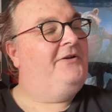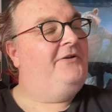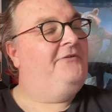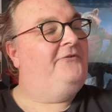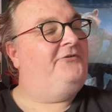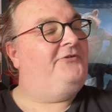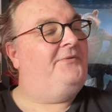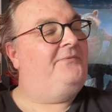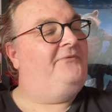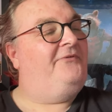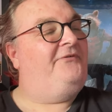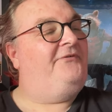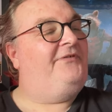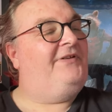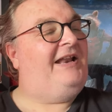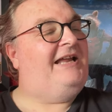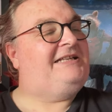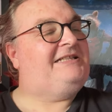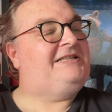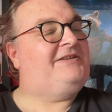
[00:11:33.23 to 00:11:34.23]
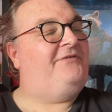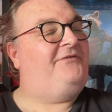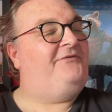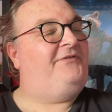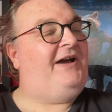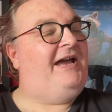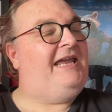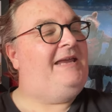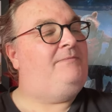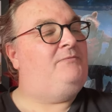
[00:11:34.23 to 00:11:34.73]
From flood to
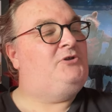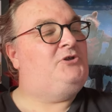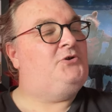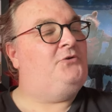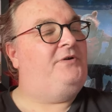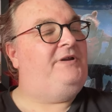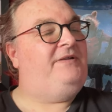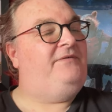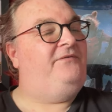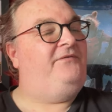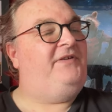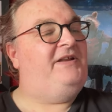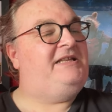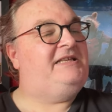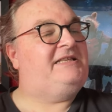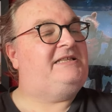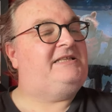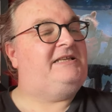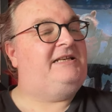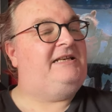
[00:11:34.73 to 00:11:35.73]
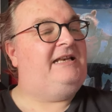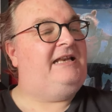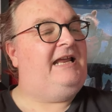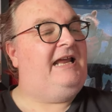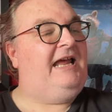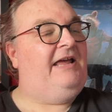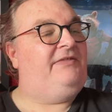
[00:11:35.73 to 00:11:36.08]
fame, join Vincent,